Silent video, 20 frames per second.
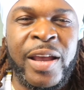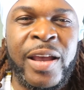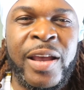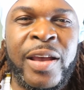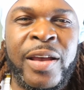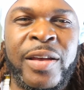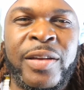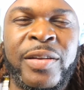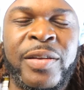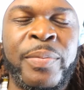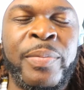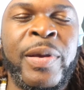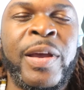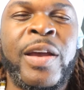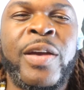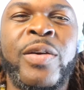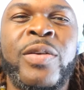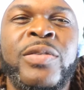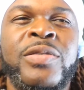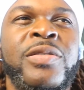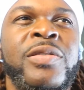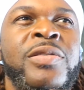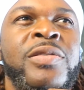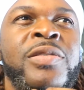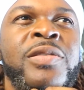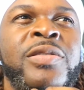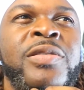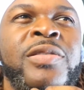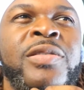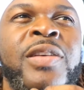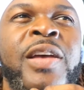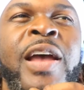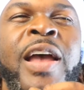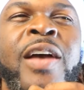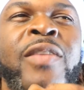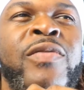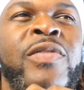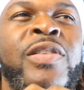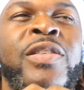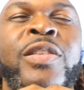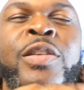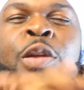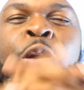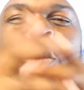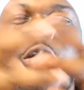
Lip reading: And the parents are just having